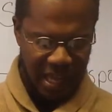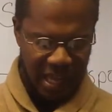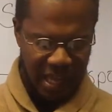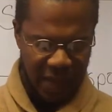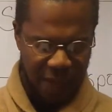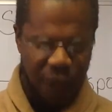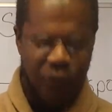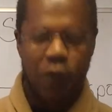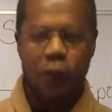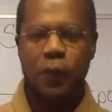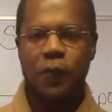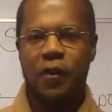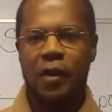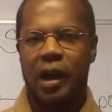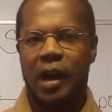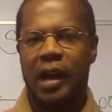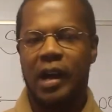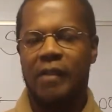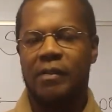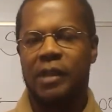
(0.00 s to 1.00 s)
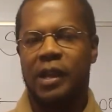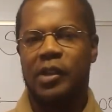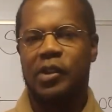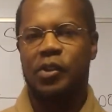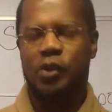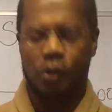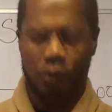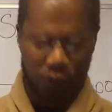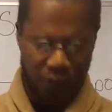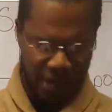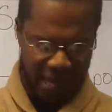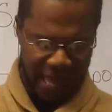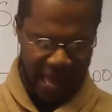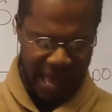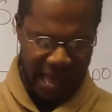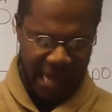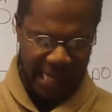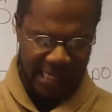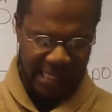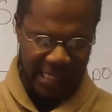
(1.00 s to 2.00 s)
If you find that you're
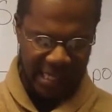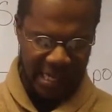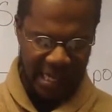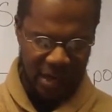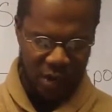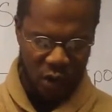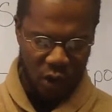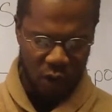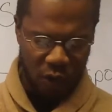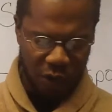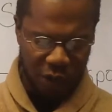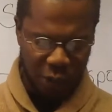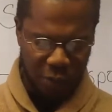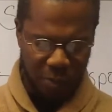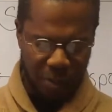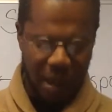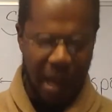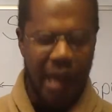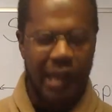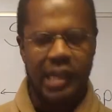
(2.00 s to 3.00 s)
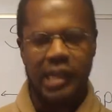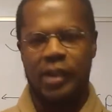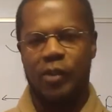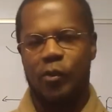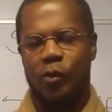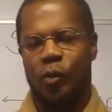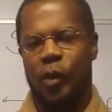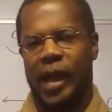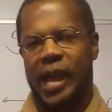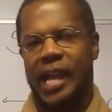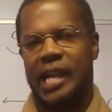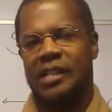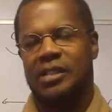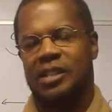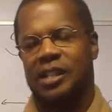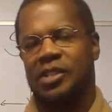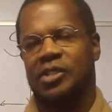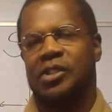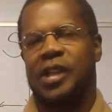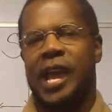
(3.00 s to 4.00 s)
reacting or responding in ways
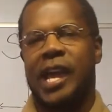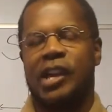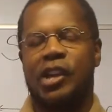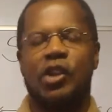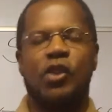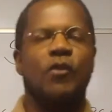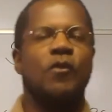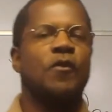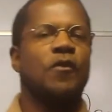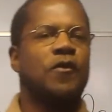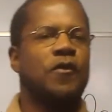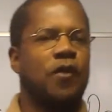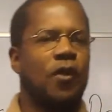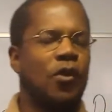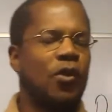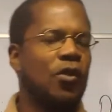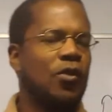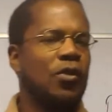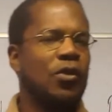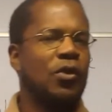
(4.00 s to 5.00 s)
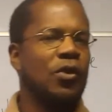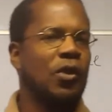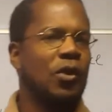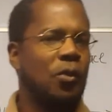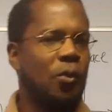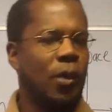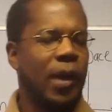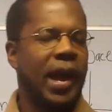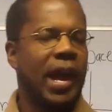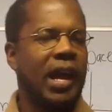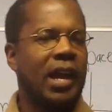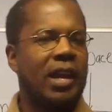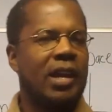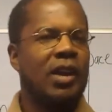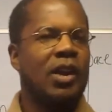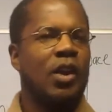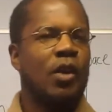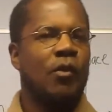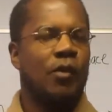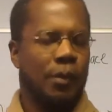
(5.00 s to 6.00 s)
that's taking you further away
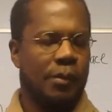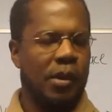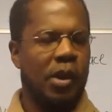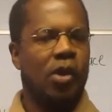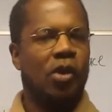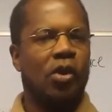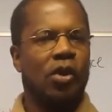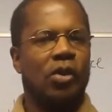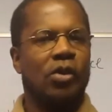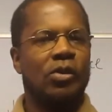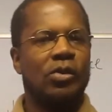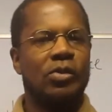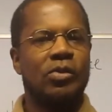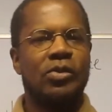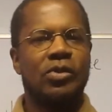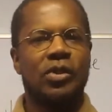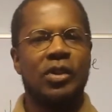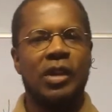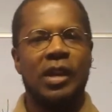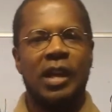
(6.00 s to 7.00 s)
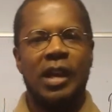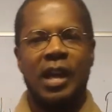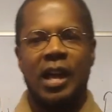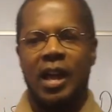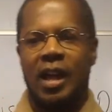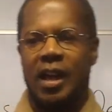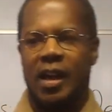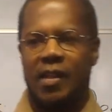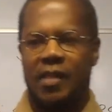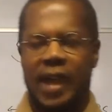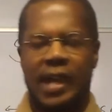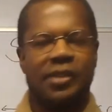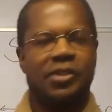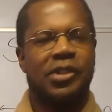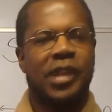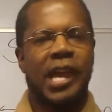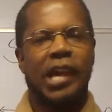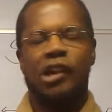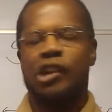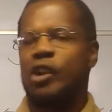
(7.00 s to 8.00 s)
from your goals, that's
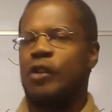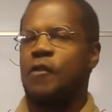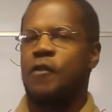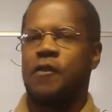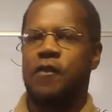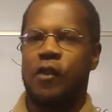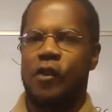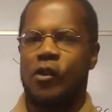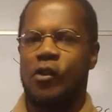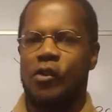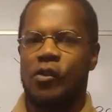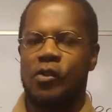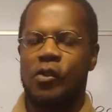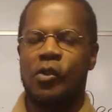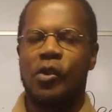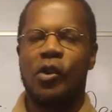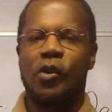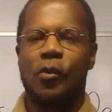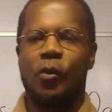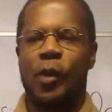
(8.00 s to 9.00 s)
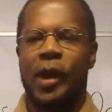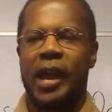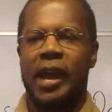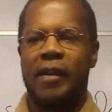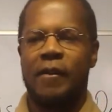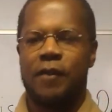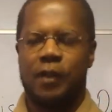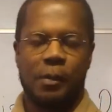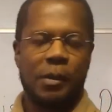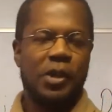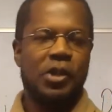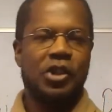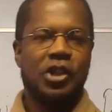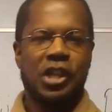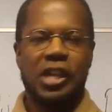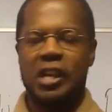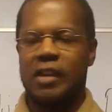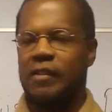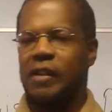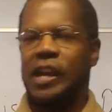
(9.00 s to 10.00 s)
taking you further away from
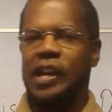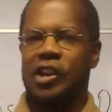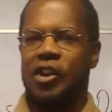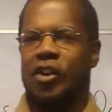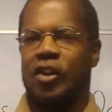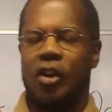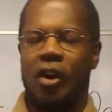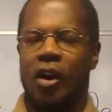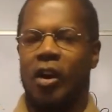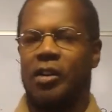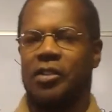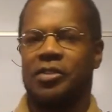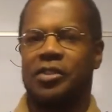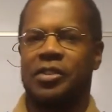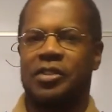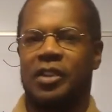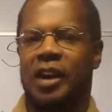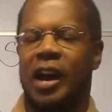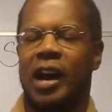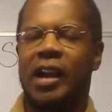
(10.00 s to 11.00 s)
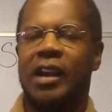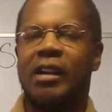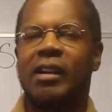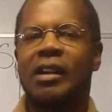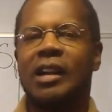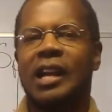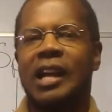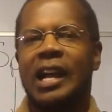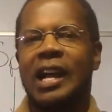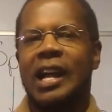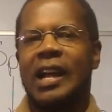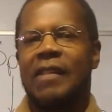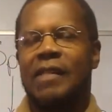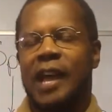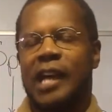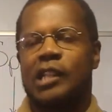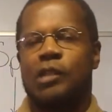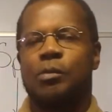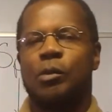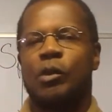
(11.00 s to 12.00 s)
achieving your heart's desire,
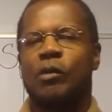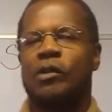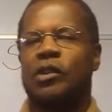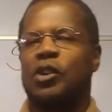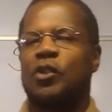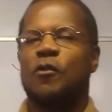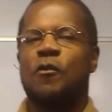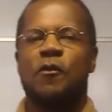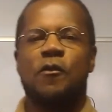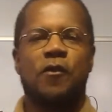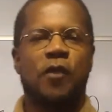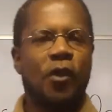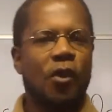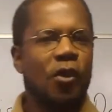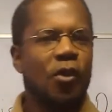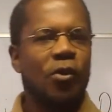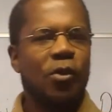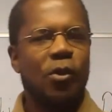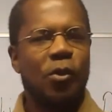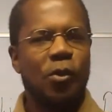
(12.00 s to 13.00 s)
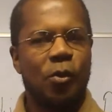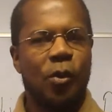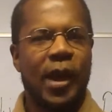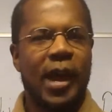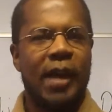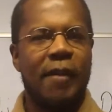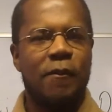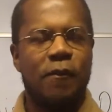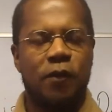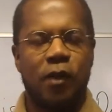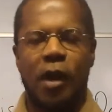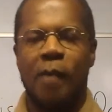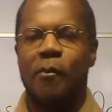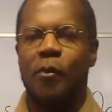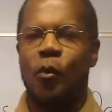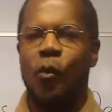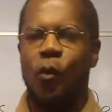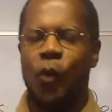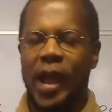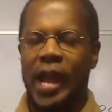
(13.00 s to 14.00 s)
that's moving you further away
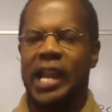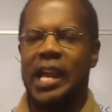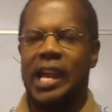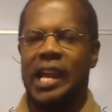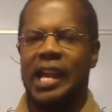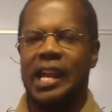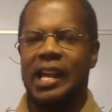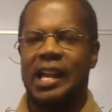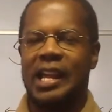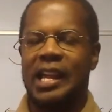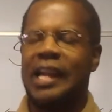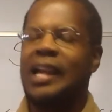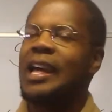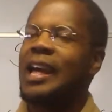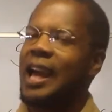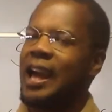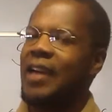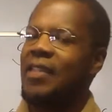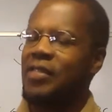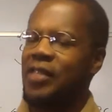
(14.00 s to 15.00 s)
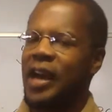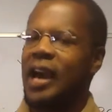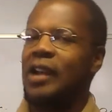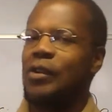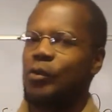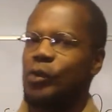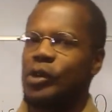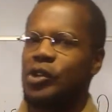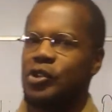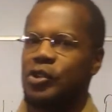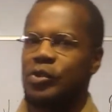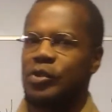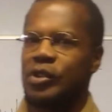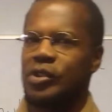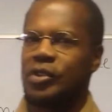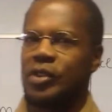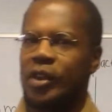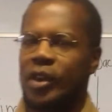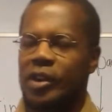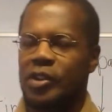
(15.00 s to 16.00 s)
from winning at that which you
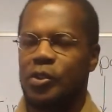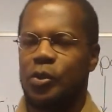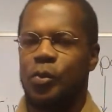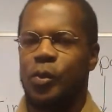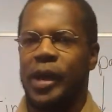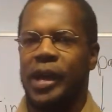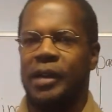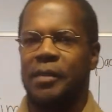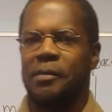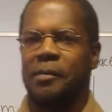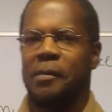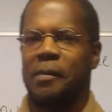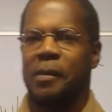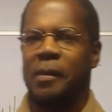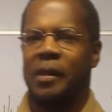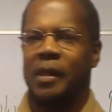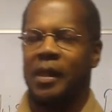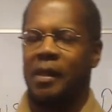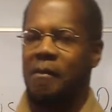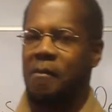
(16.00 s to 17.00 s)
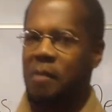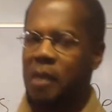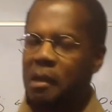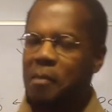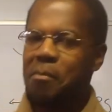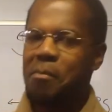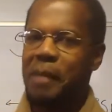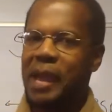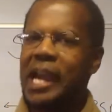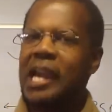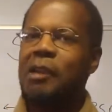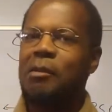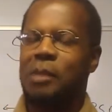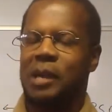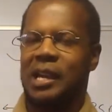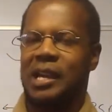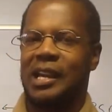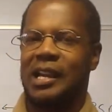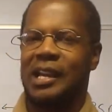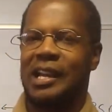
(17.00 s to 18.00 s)
desire to win, then
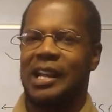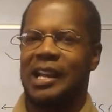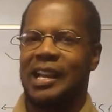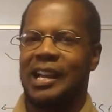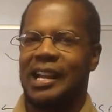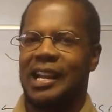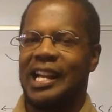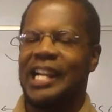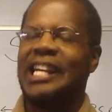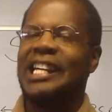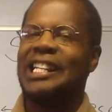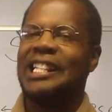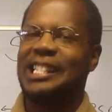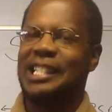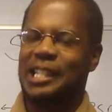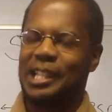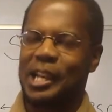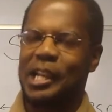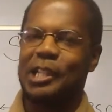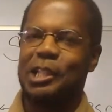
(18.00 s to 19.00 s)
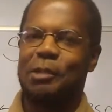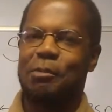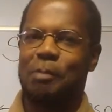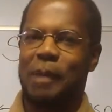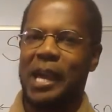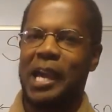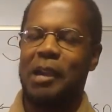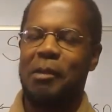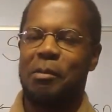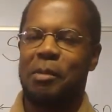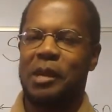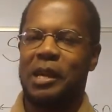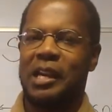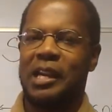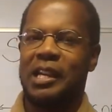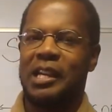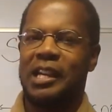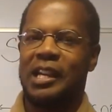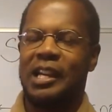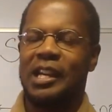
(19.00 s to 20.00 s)
maybe, just maybe,
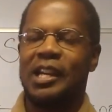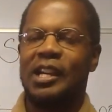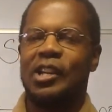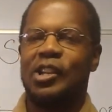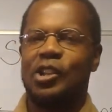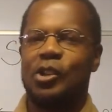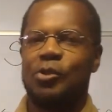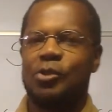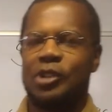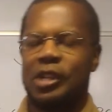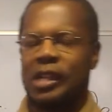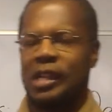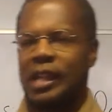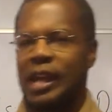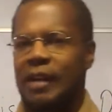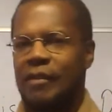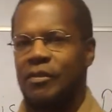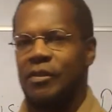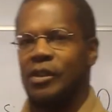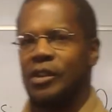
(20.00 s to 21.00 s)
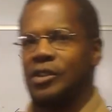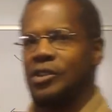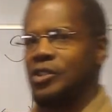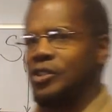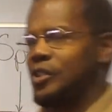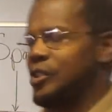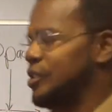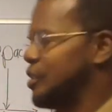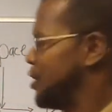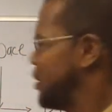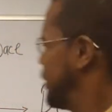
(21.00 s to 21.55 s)
you should leverage